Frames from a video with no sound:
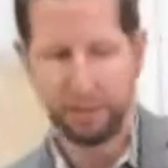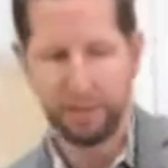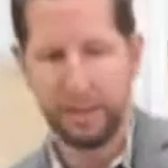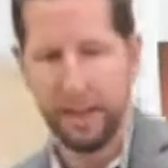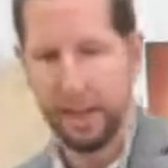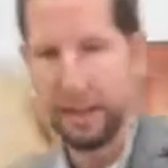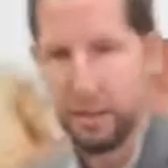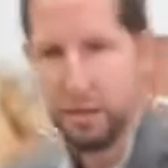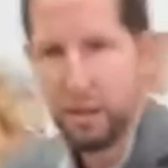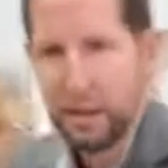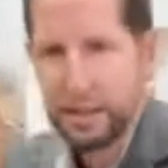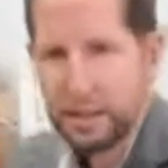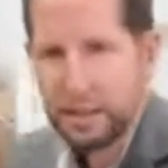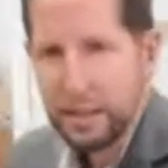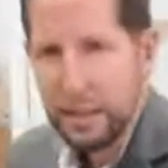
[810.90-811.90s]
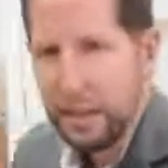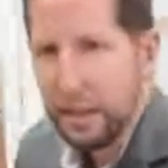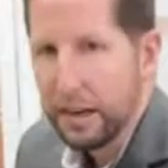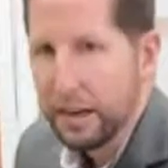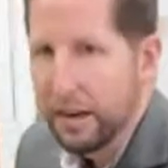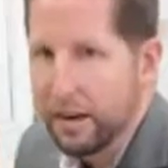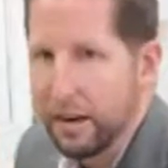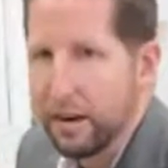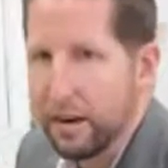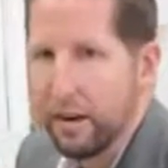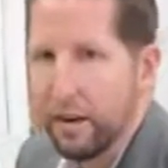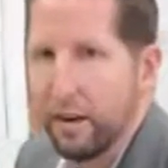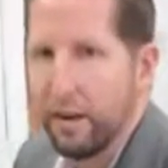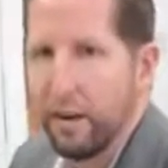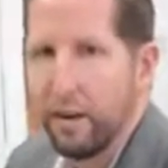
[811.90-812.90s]
their day. And you can see here,
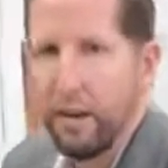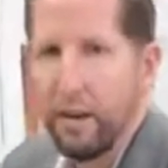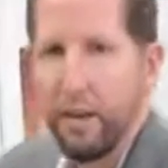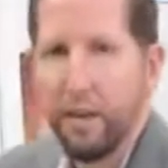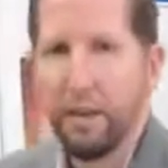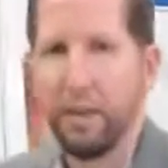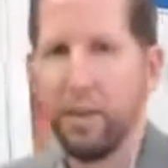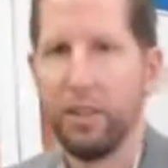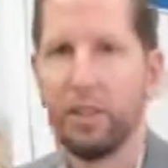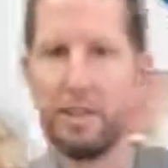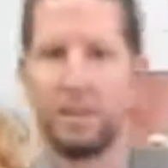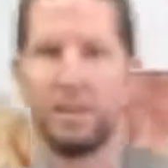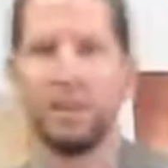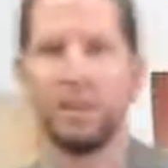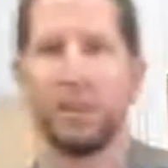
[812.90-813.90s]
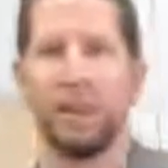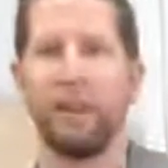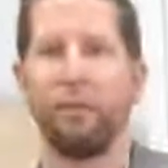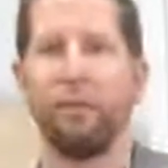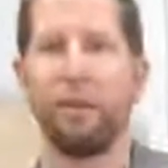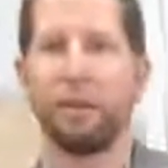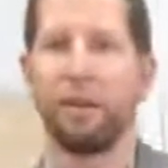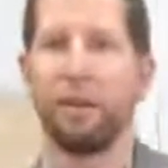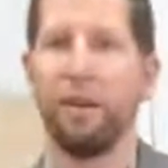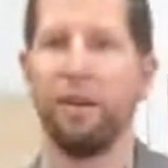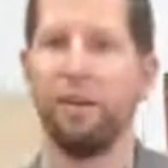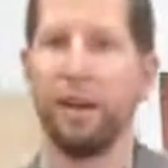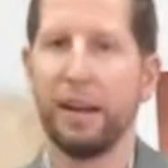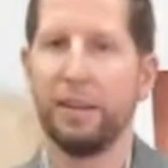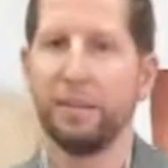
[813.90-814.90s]
this is the KeyFit
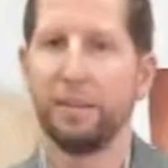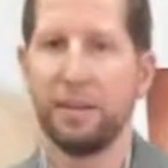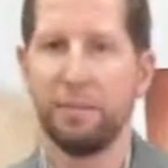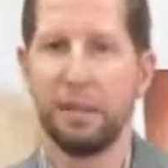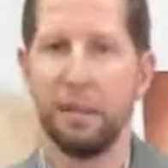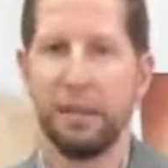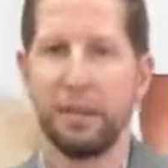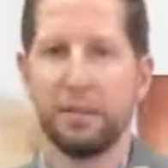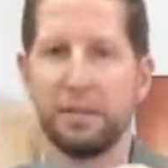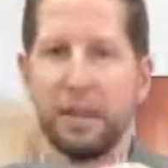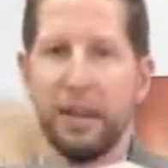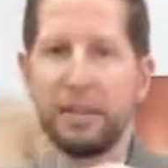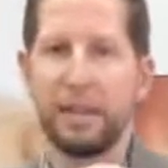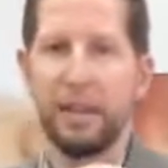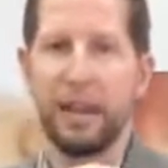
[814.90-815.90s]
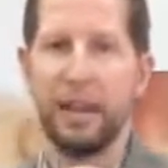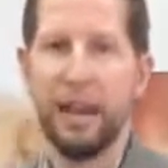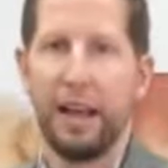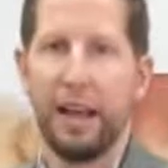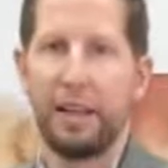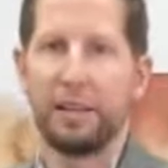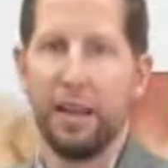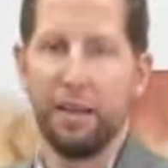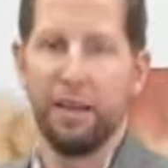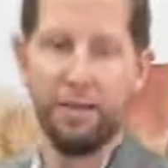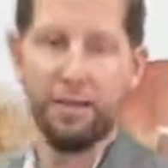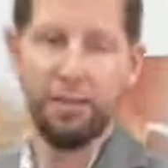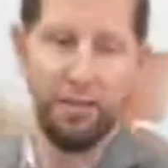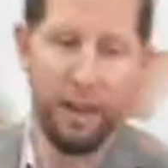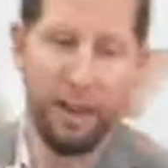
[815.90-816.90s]
35 zip ClearTex, and it has that
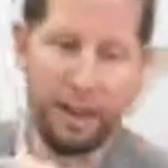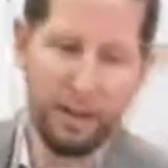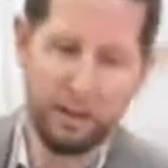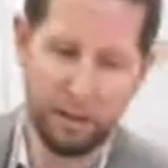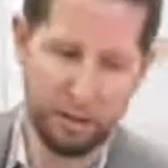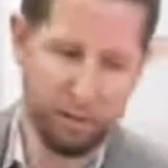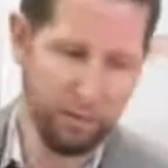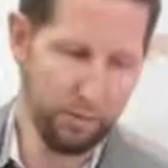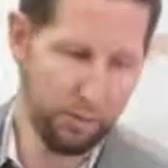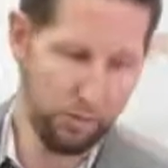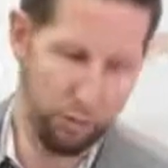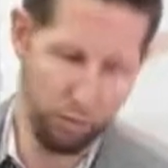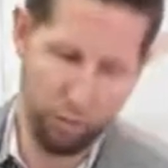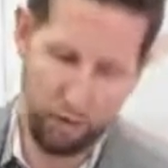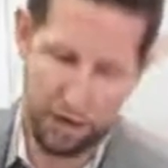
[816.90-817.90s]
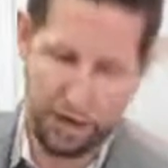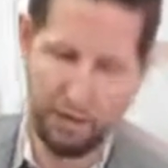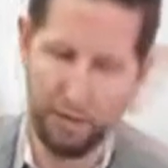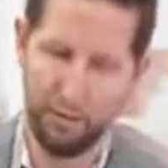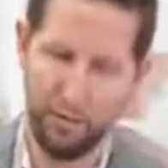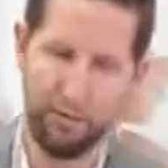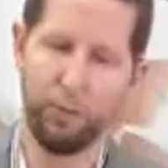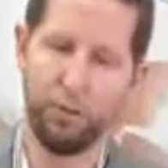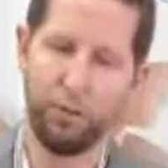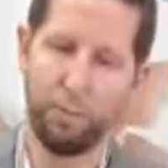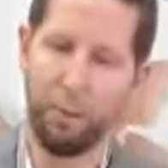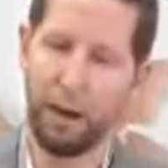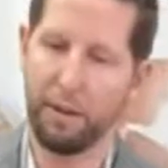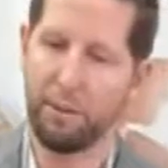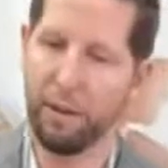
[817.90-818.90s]
nice, great full
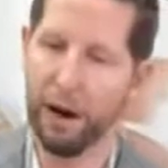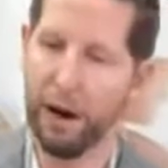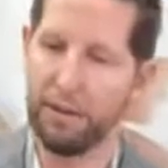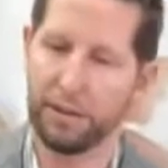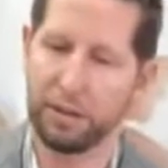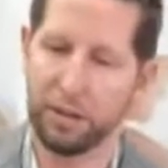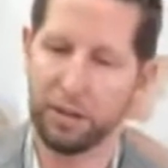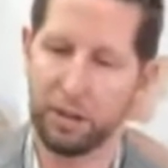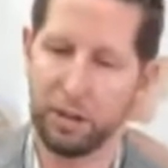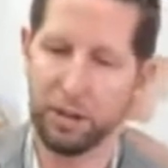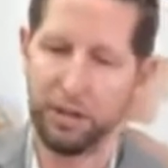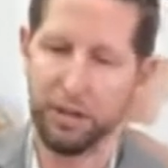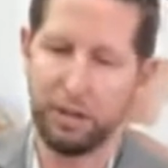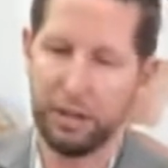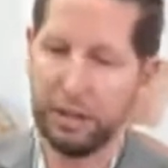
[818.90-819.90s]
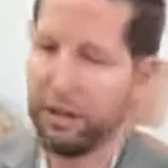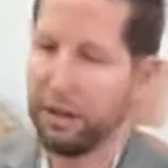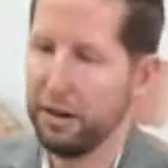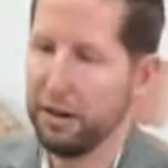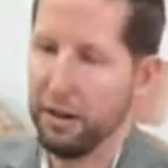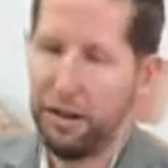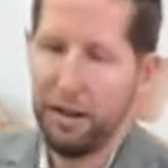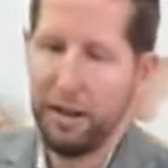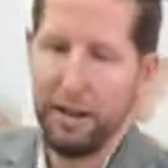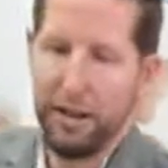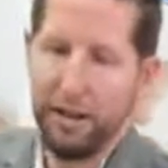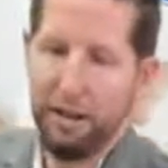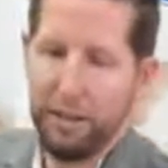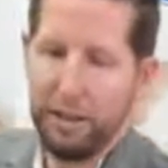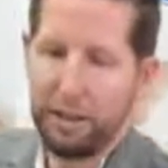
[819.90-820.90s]
privacy shield here.
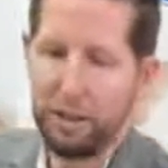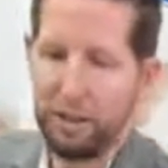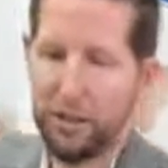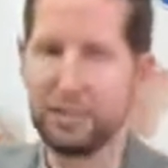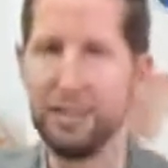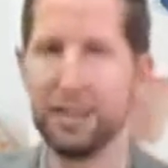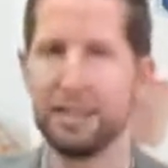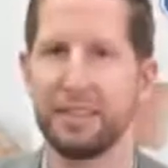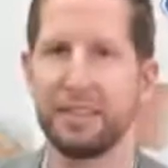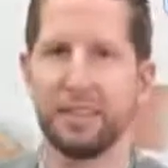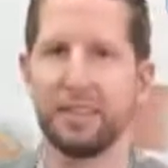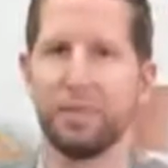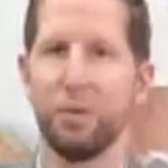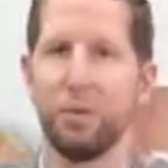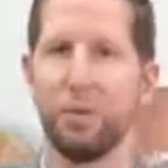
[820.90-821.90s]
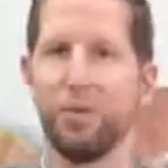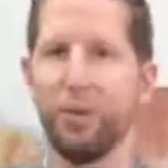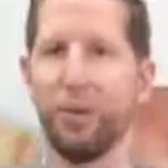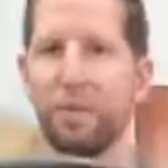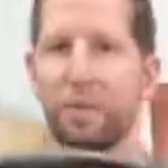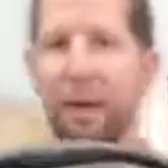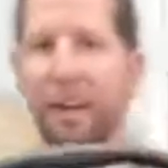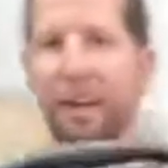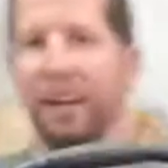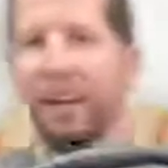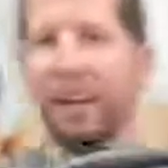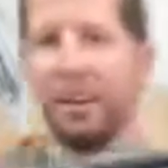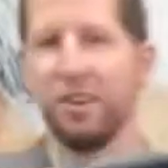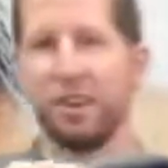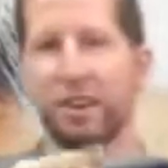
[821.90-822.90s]
I'll make sure it's nice and smooth for you, but
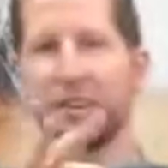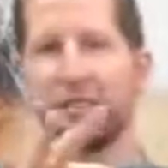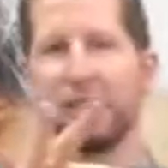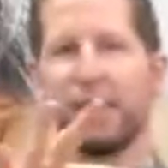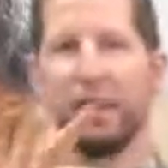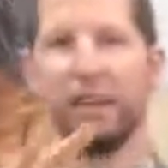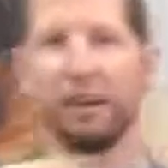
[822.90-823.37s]
you can see